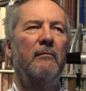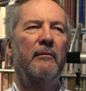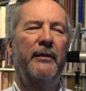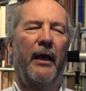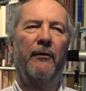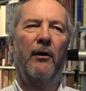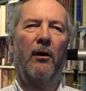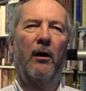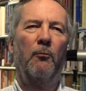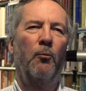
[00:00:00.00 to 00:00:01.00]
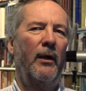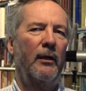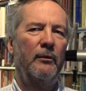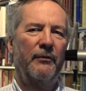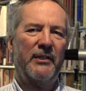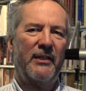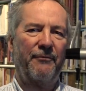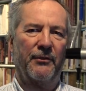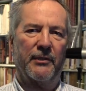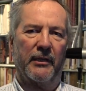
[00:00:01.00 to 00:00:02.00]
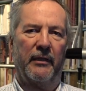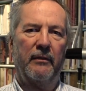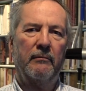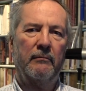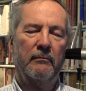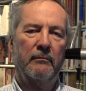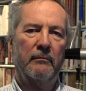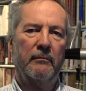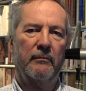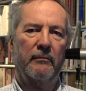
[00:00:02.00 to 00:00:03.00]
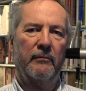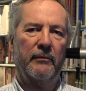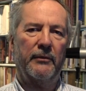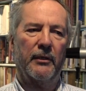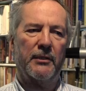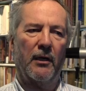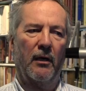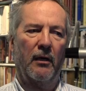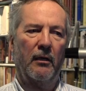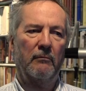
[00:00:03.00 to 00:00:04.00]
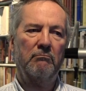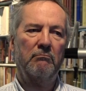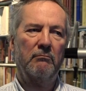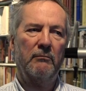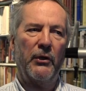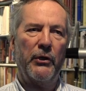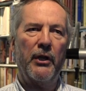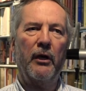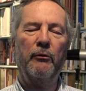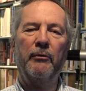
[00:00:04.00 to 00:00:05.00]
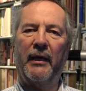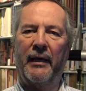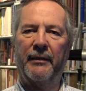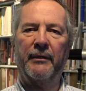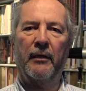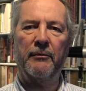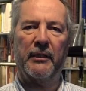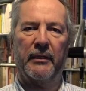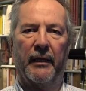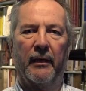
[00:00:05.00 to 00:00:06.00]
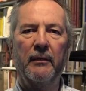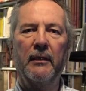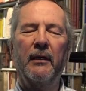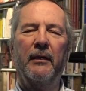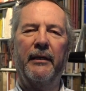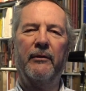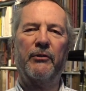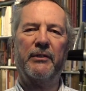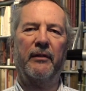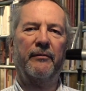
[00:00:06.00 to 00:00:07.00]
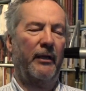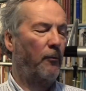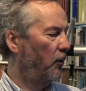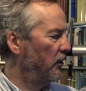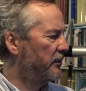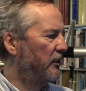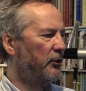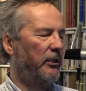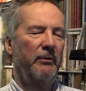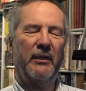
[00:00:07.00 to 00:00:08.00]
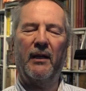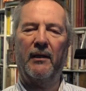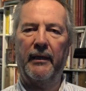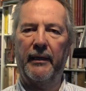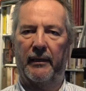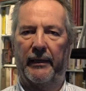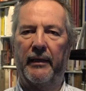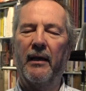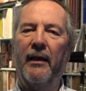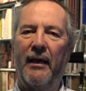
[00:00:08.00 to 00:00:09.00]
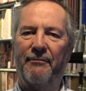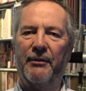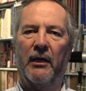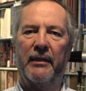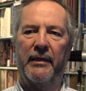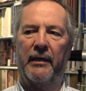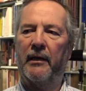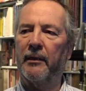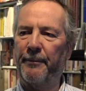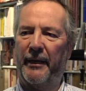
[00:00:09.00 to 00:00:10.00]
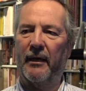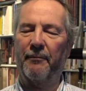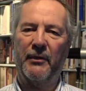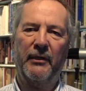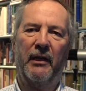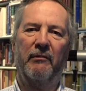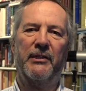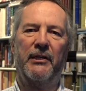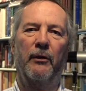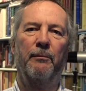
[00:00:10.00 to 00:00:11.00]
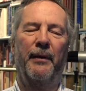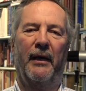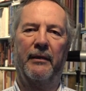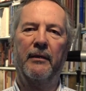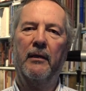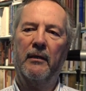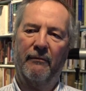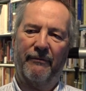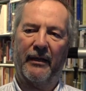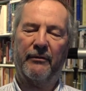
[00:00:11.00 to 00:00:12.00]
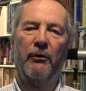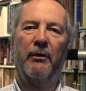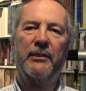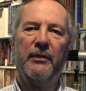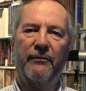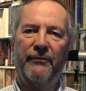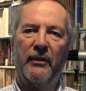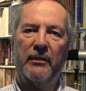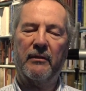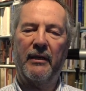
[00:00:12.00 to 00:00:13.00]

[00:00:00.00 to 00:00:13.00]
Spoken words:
There are well over 70 that are known and noted now. And the interesting thing was that she would clearly have an idea and pick up the nearest notepad, flick through it to the first